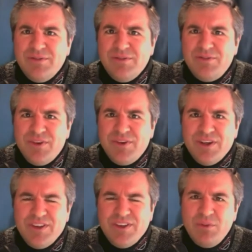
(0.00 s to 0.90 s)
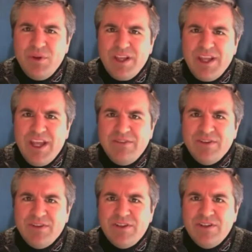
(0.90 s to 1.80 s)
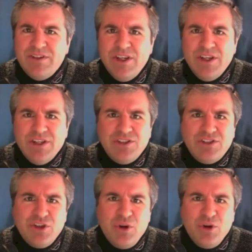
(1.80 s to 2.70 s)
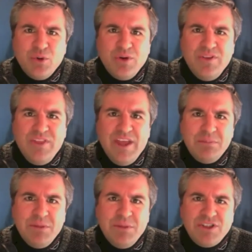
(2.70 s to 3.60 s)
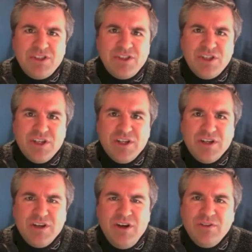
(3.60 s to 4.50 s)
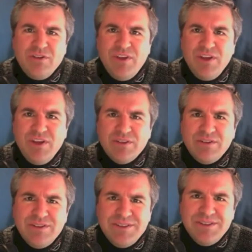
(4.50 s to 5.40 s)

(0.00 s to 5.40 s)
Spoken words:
if they really haven't shown that much on the field.